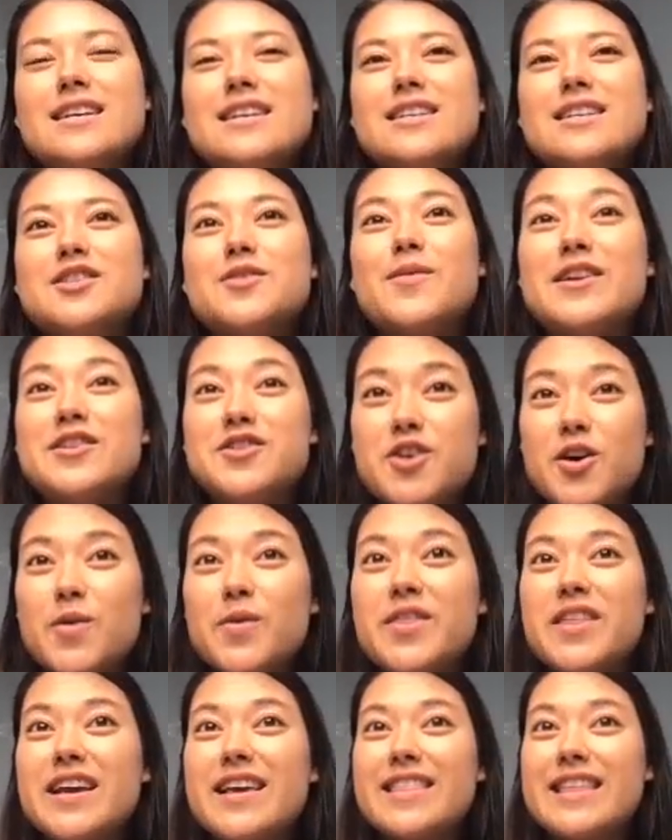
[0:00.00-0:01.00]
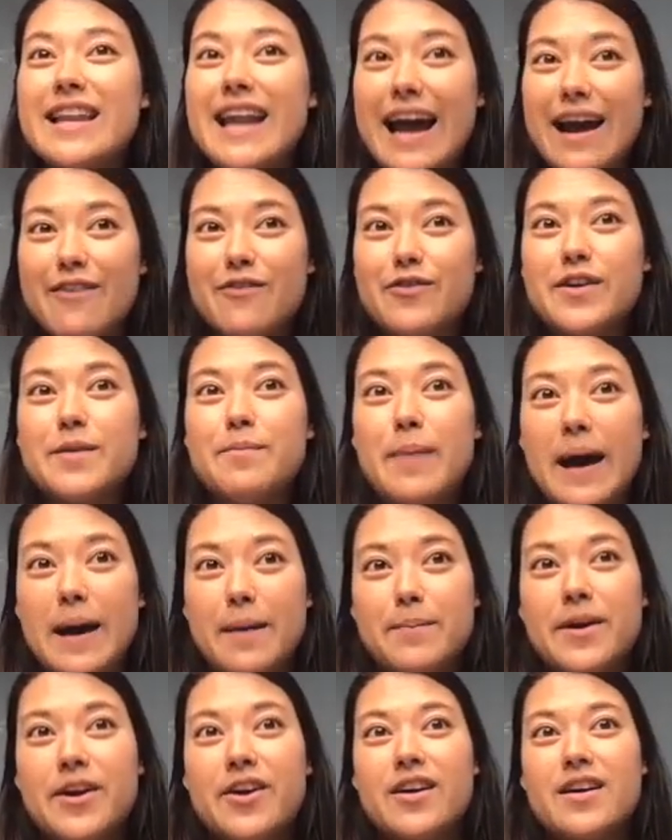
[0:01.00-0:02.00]
So I don't think that every
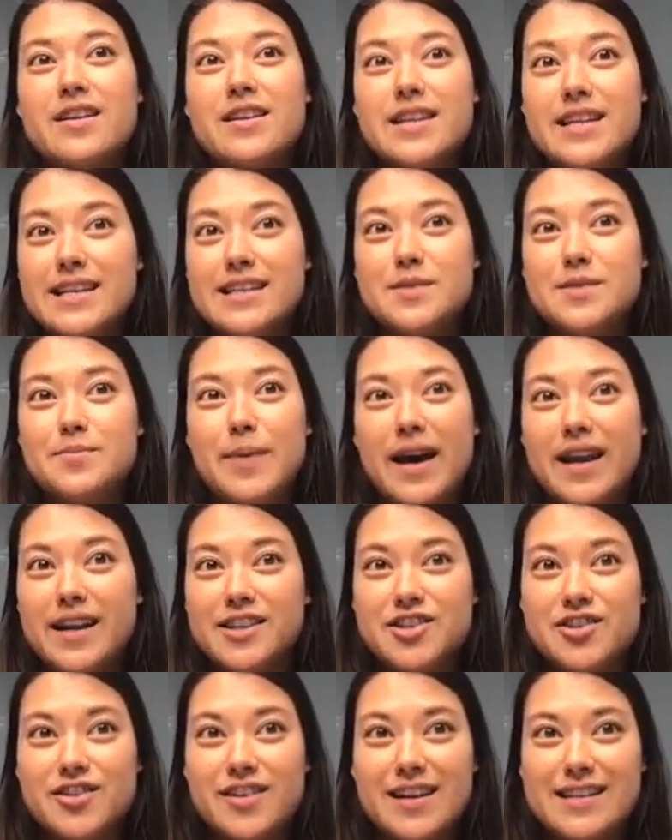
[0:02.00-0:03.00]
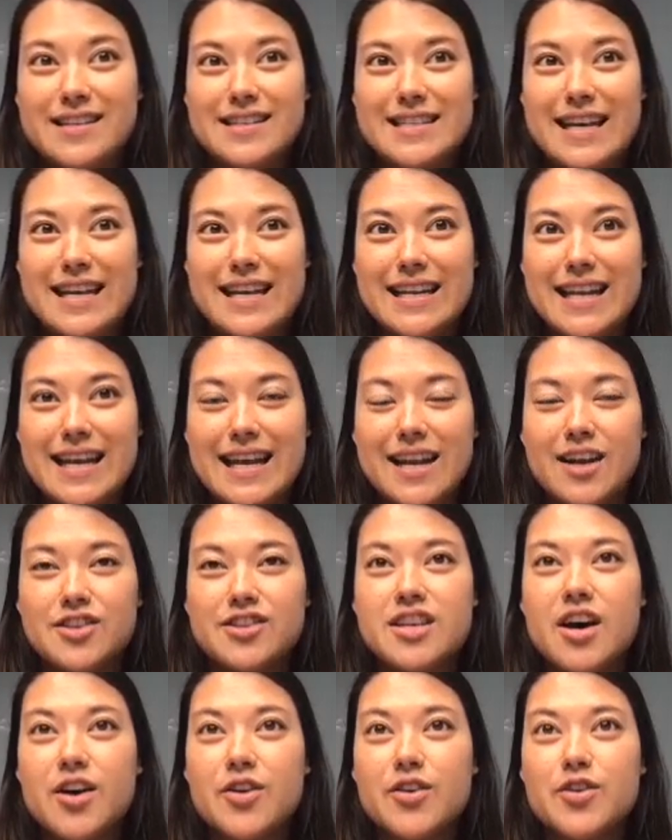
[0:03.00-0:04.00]
pet parent needs pet insurance, and I'll
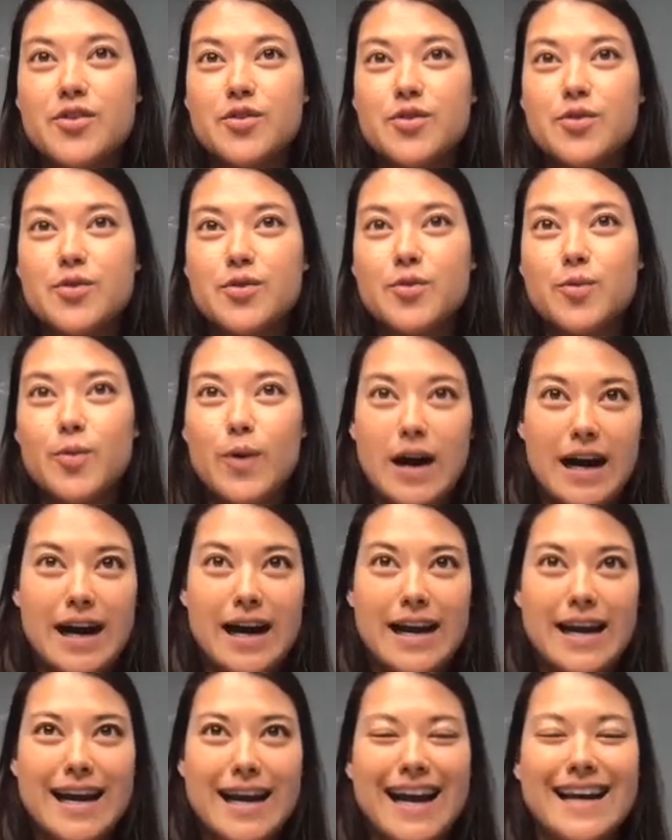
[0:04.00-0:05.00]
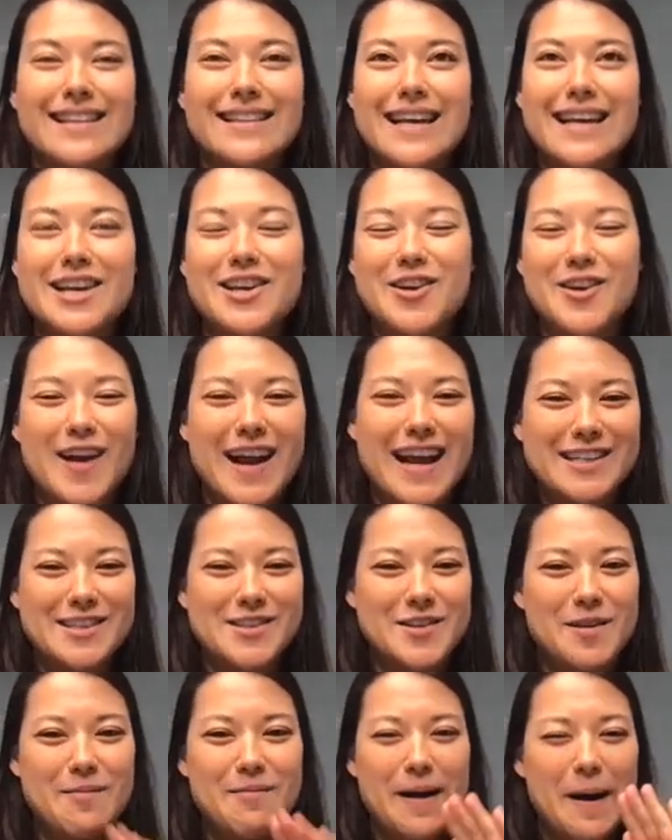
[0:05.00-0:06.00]
tell you why. I like your
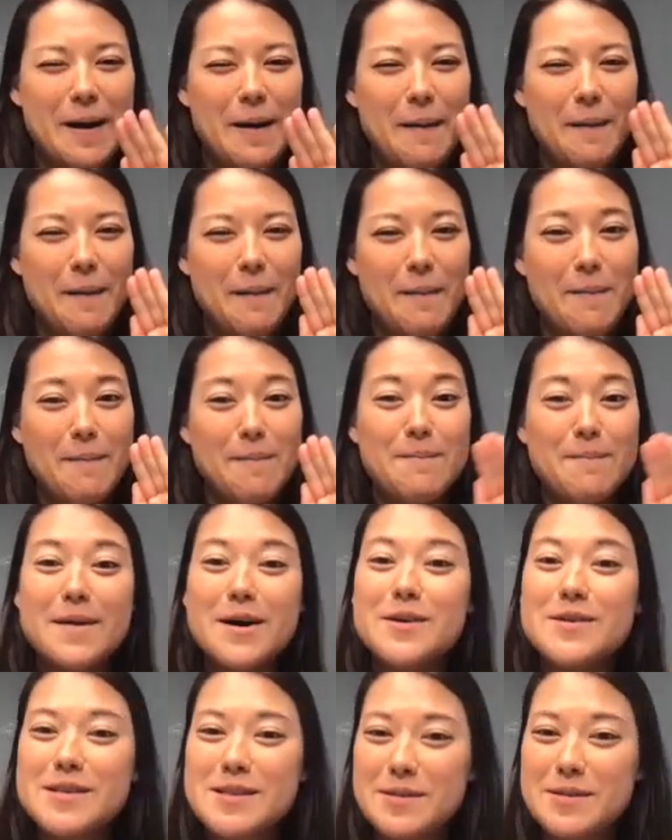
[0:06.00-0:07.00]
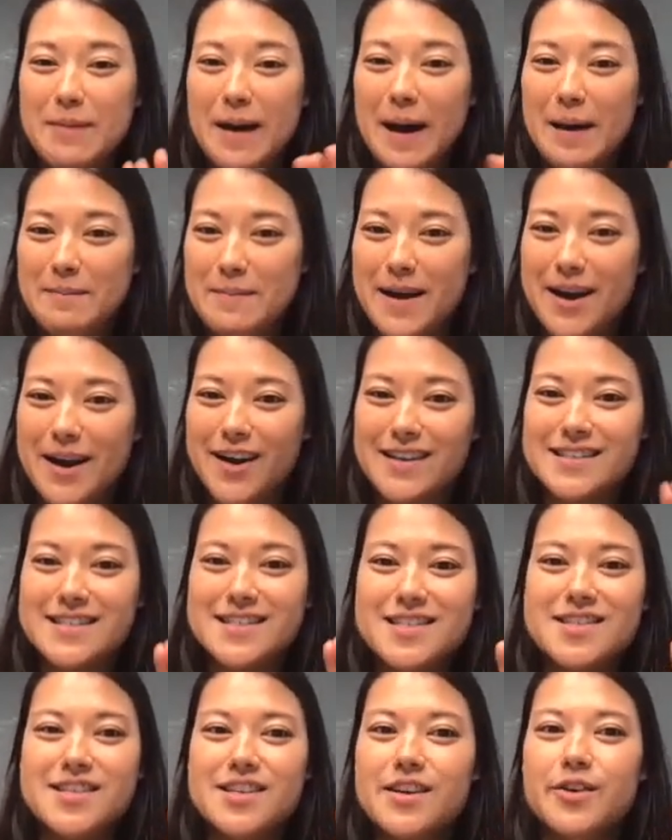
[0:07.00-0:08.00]
answer about most pet
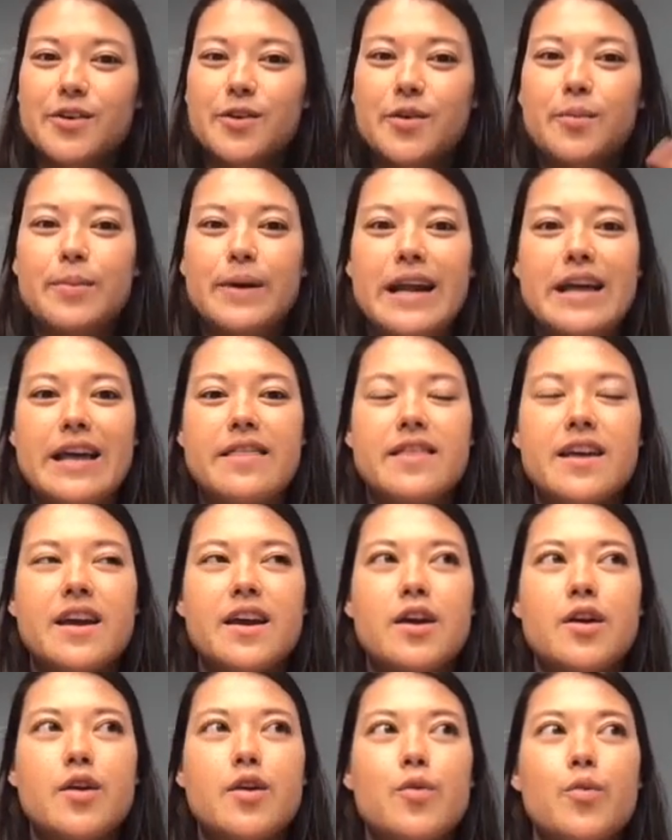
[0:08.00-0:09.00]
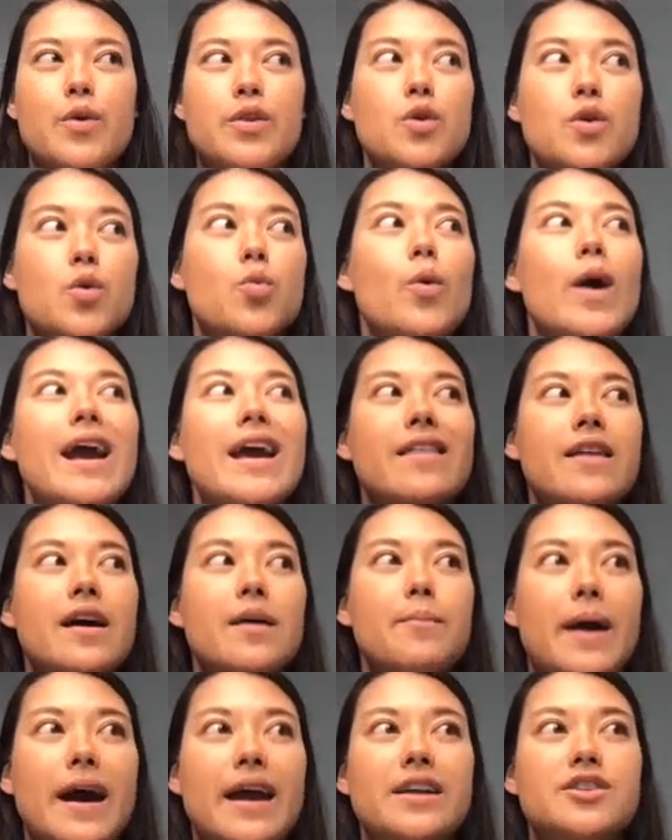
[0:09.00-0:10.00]
parents do, but I think with the way
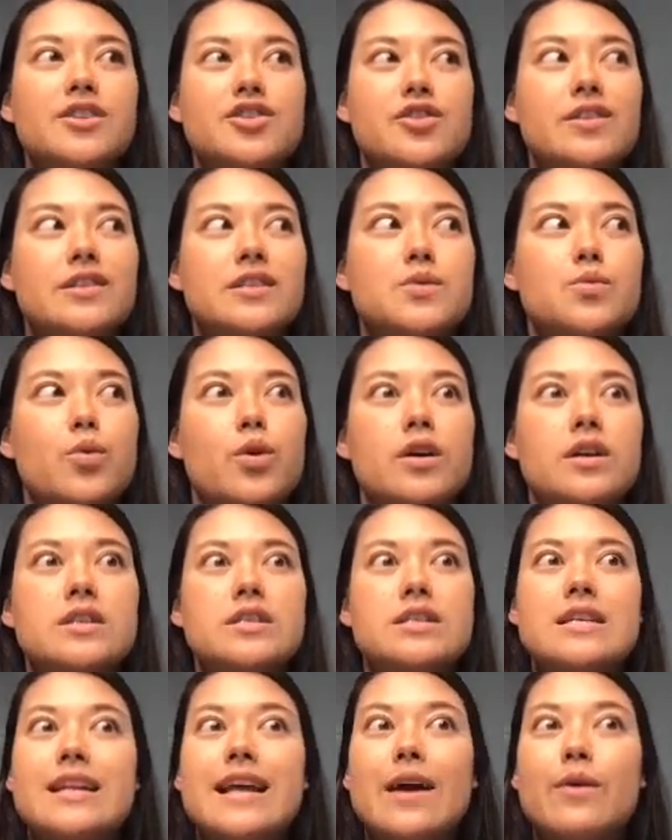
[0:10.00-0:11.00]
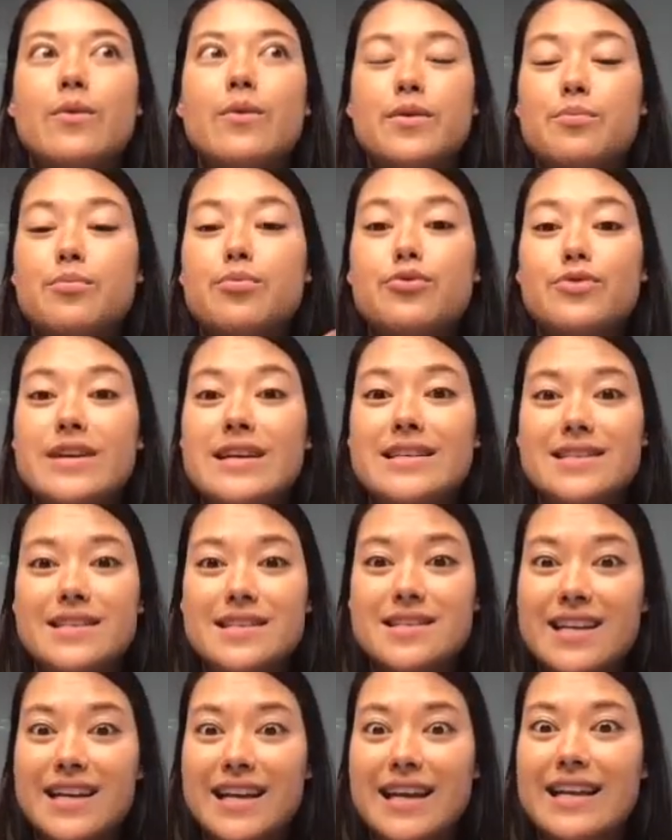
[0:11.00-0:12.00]
that pet insurance works today with
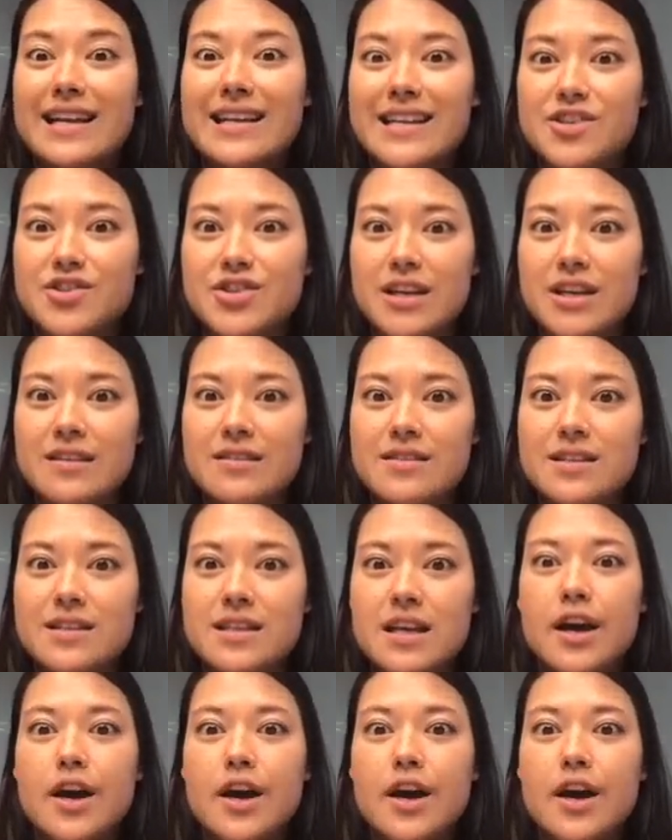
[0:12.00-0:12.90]
pre-existing conditions,